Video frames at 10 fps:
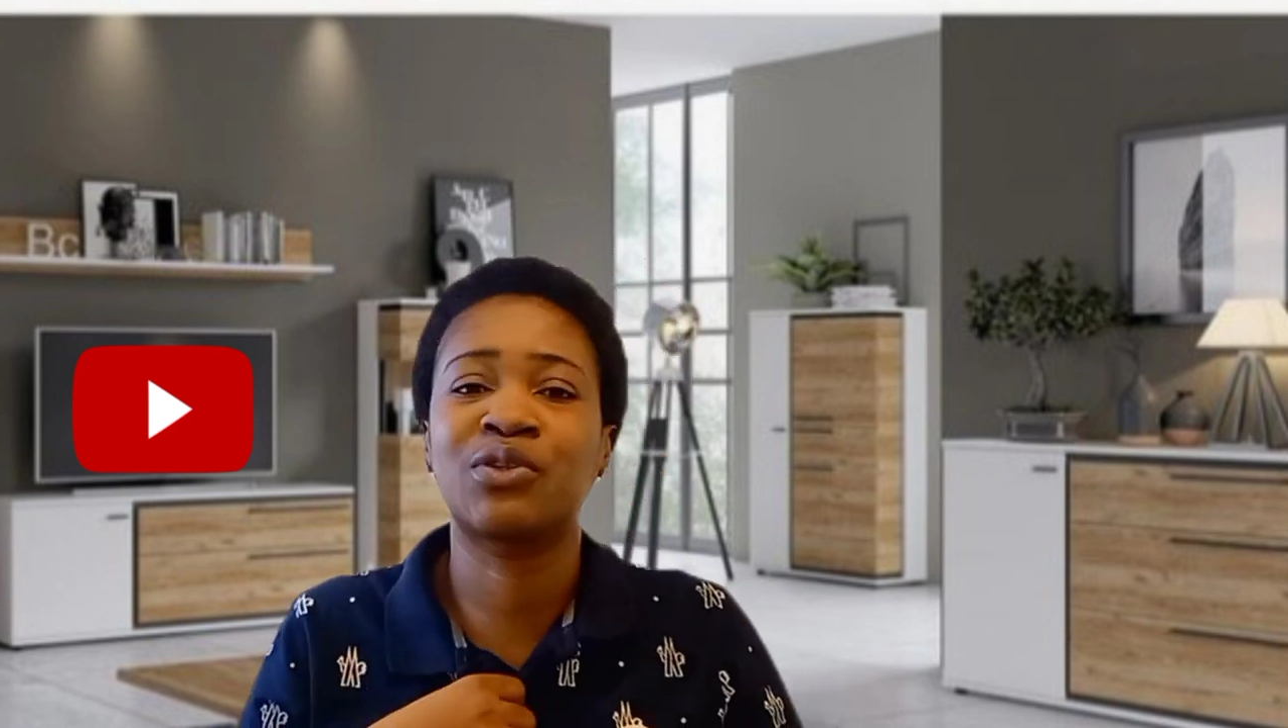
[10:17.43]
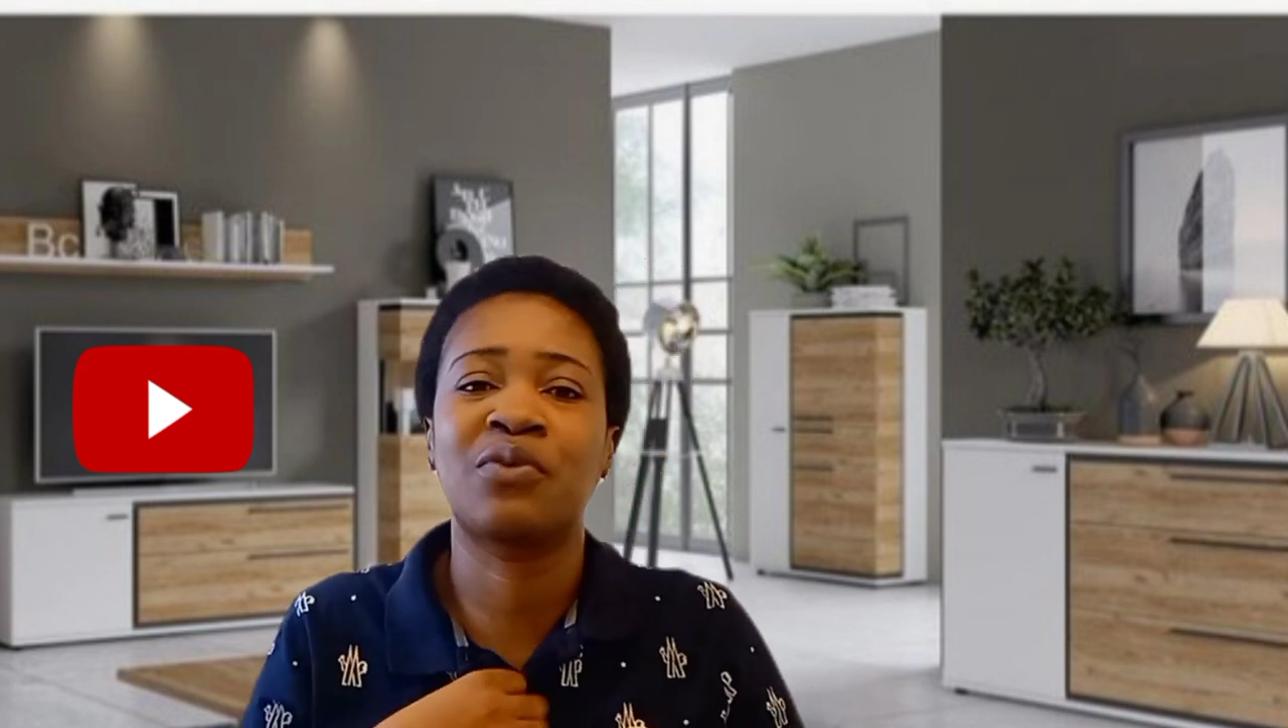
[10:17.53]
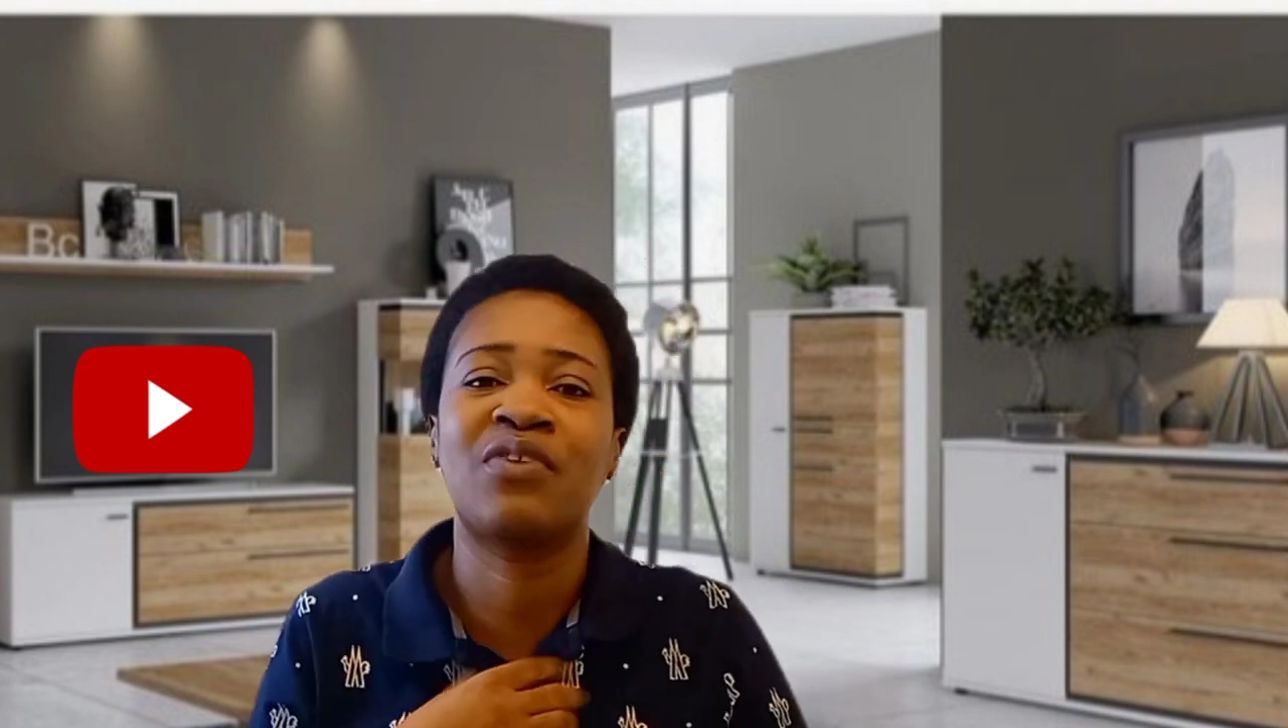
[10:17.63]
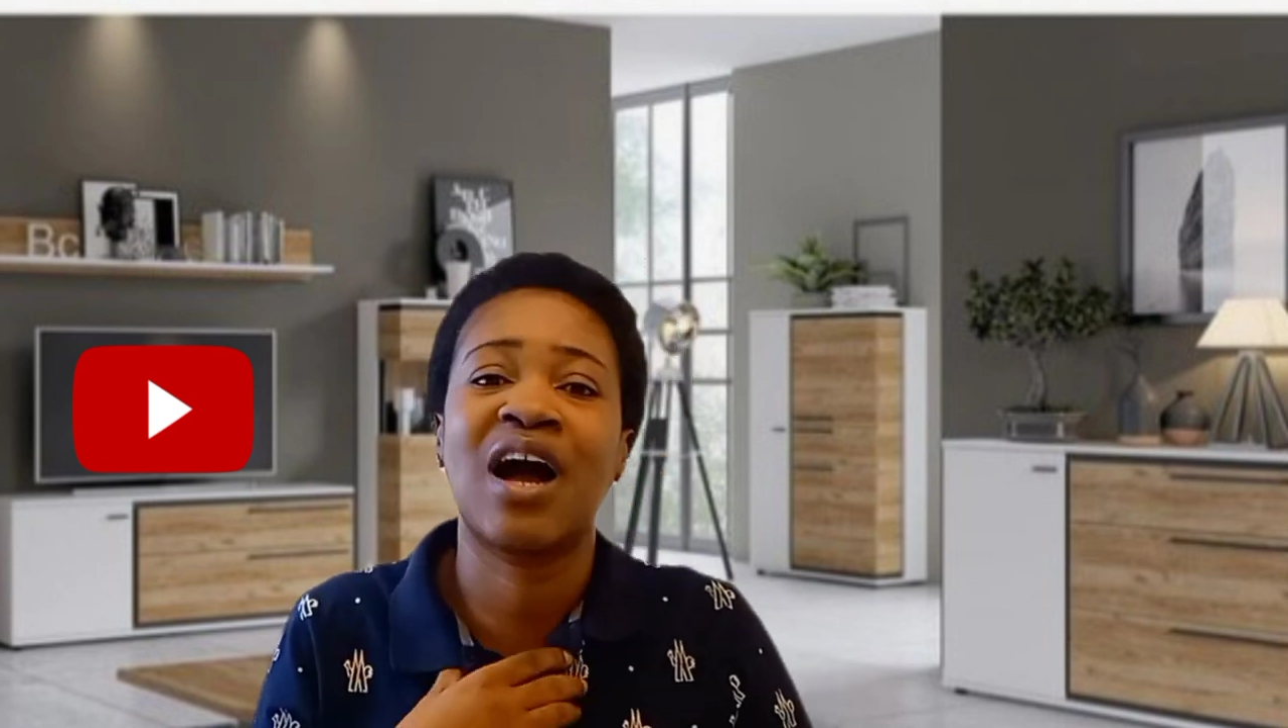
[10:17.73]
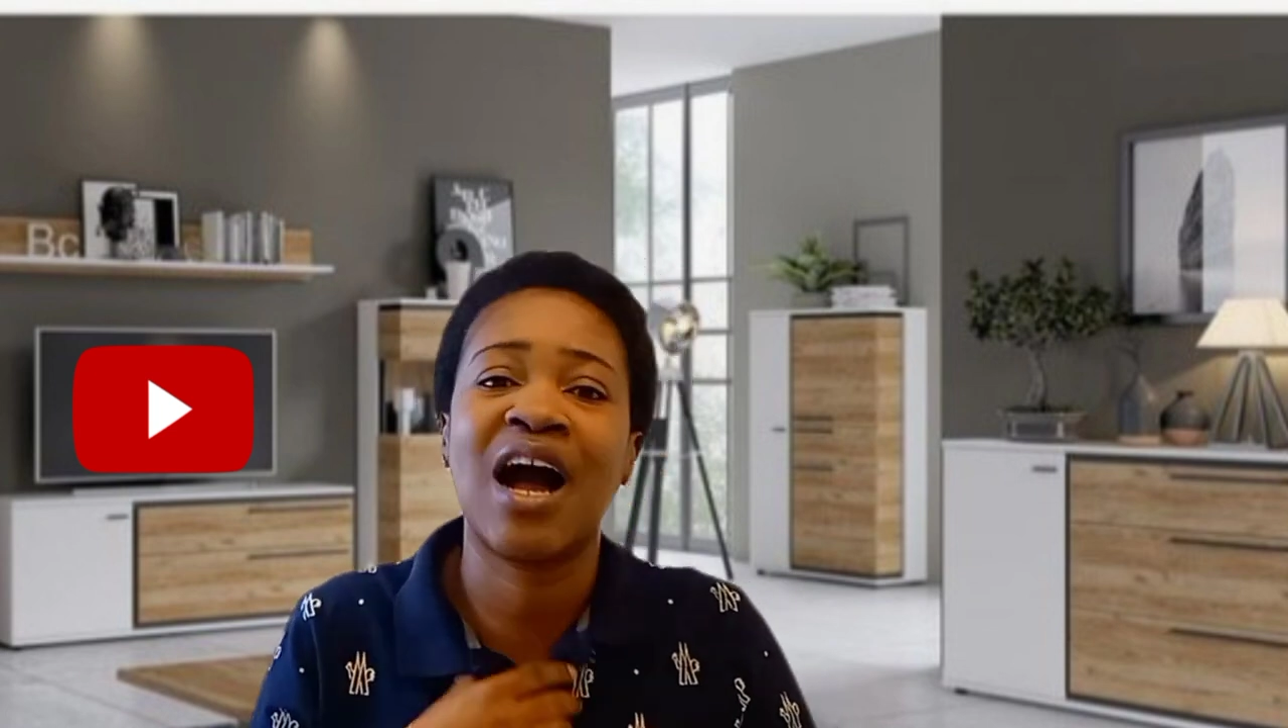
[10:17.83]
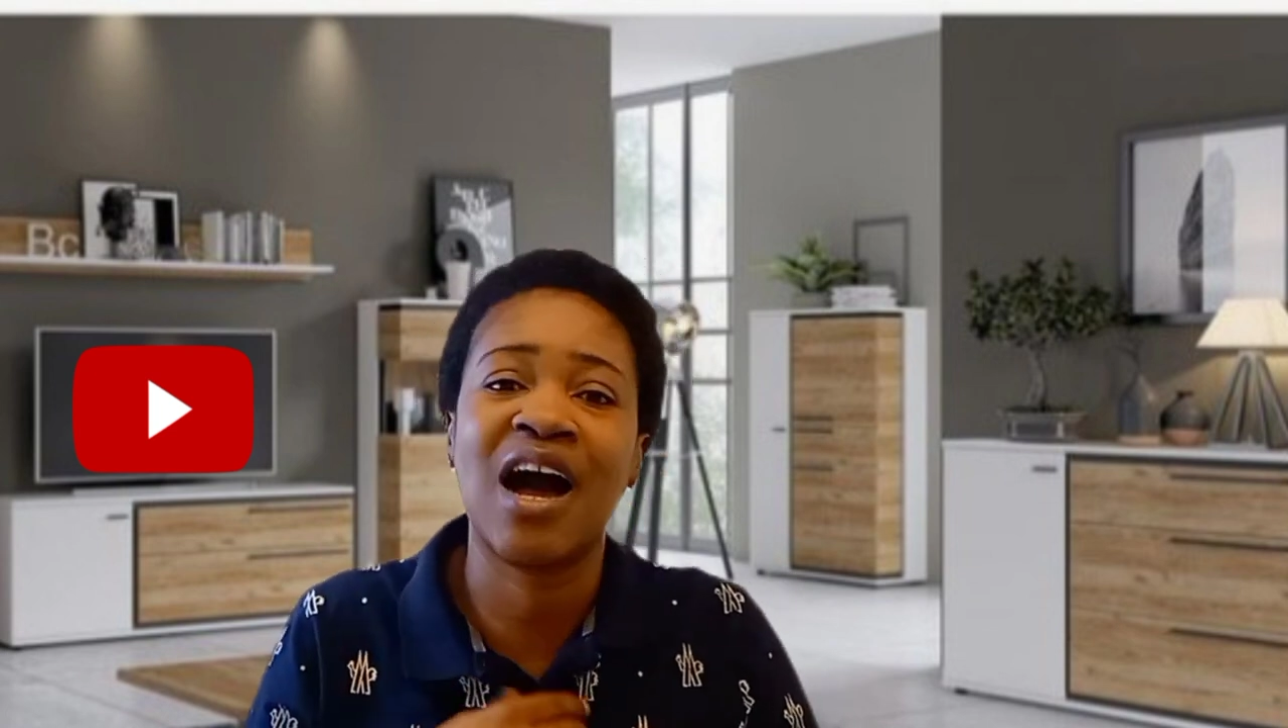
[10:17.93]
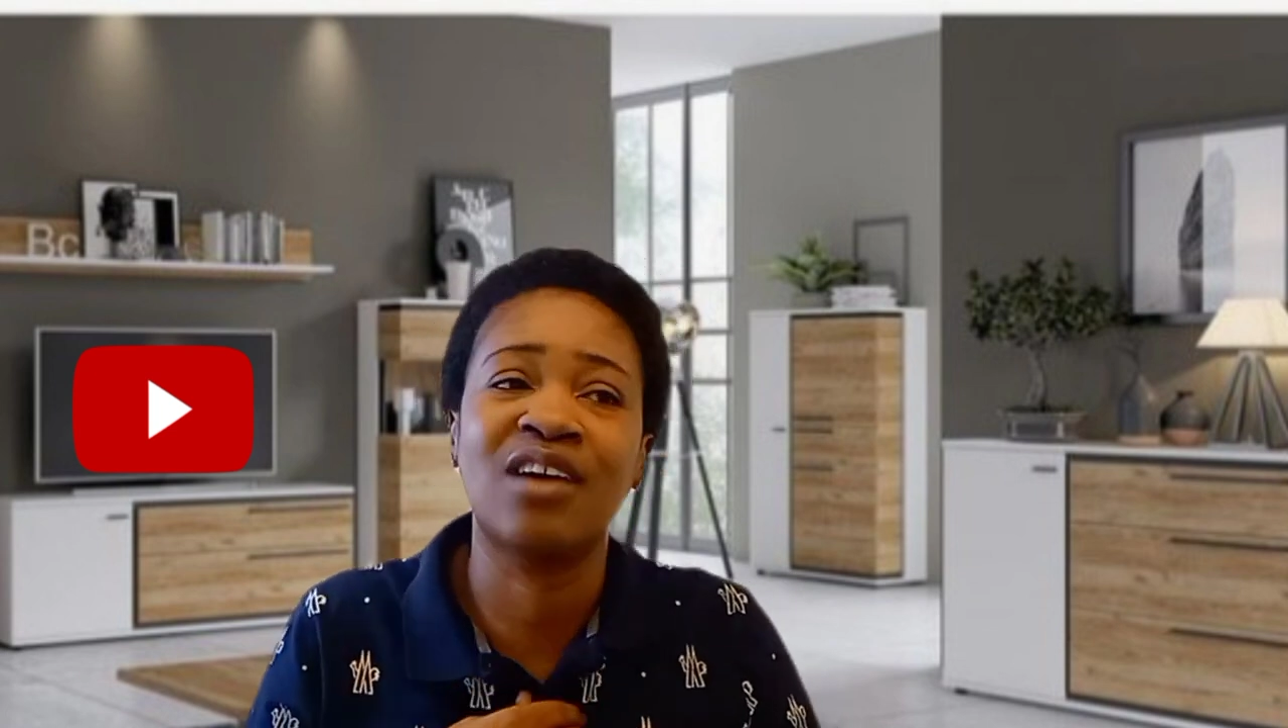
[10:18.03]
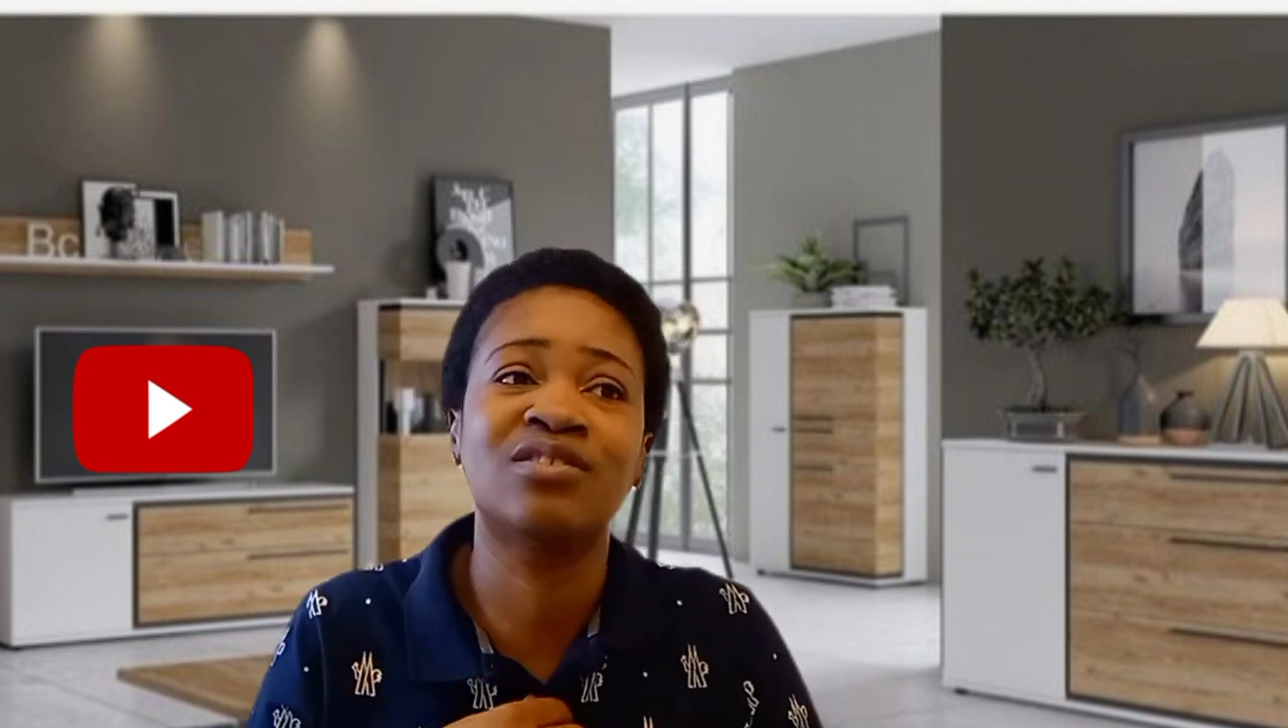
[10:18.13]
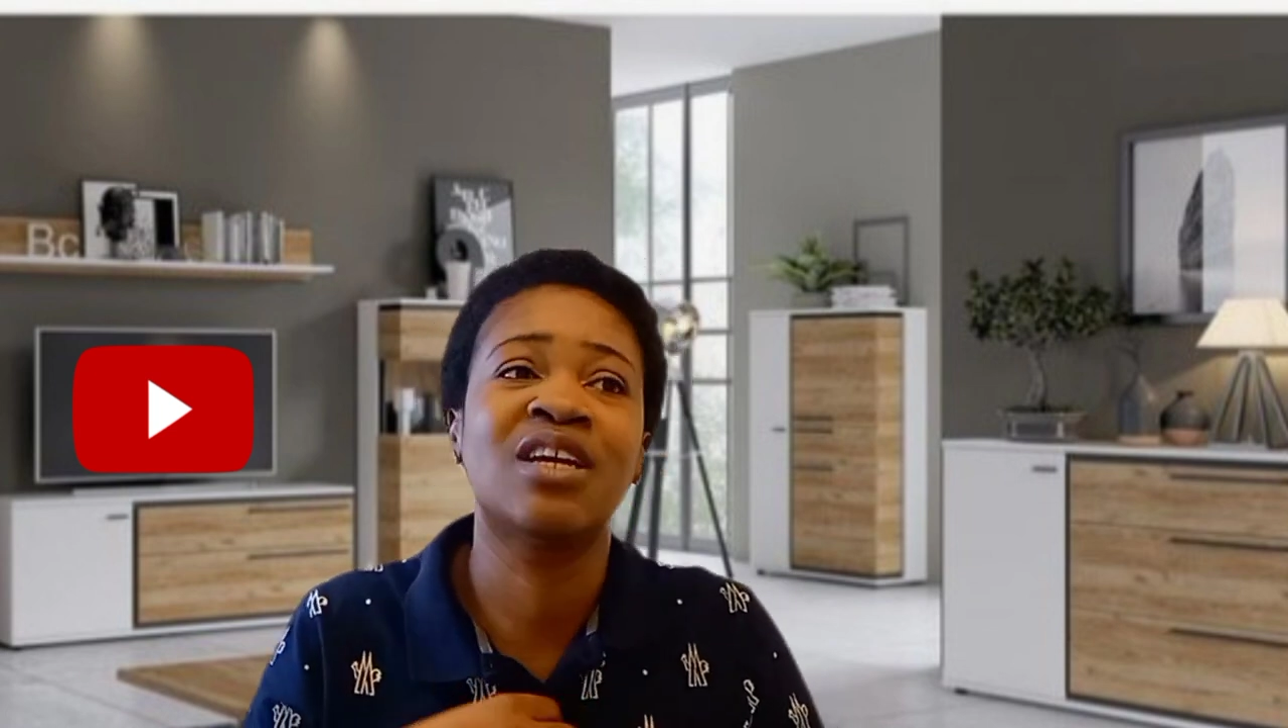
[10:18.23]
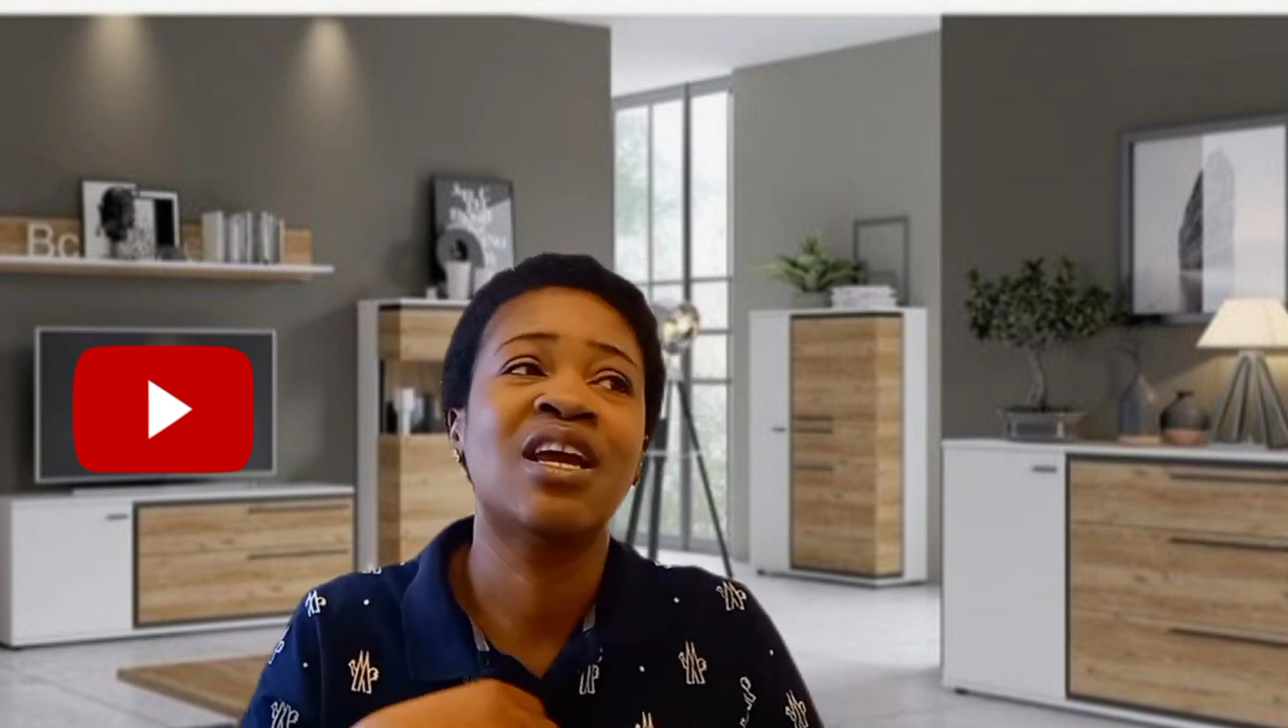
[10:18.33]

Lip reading: of her house